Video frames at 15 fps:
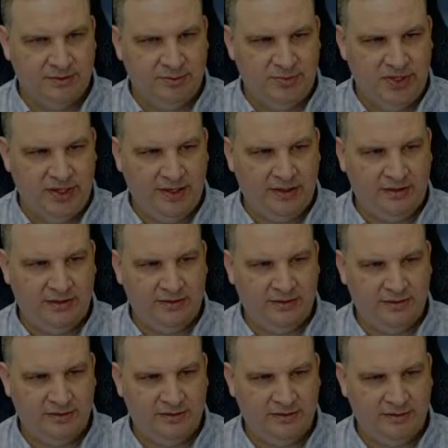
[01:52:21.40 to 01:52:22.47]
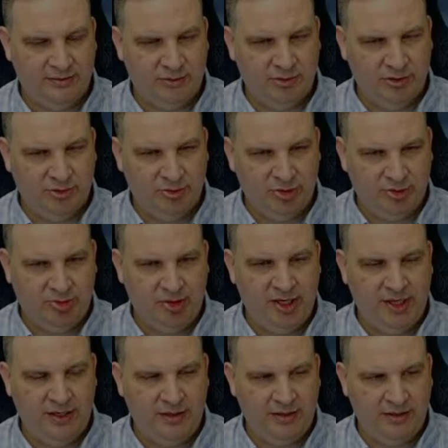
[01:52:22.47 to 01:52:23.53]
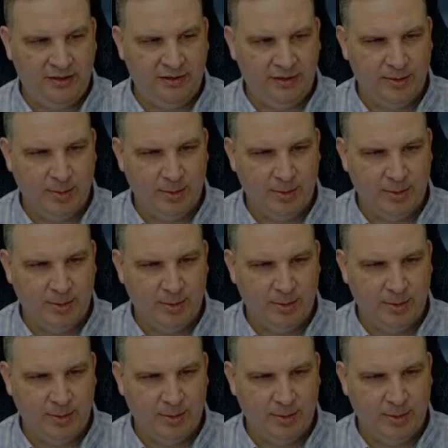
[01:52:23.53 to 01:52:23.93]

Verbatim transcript: Piett? Put Piett in here?